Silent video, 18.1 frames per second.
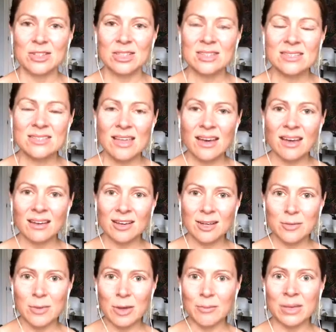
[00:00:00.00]
just that
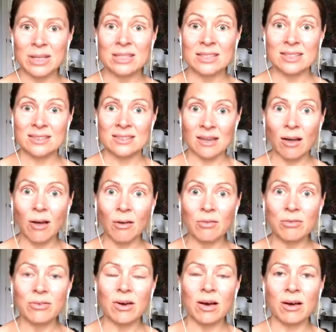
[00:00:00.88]
commitment to
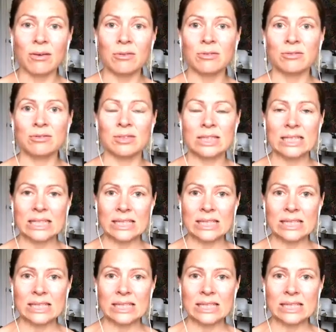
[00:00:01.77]
self of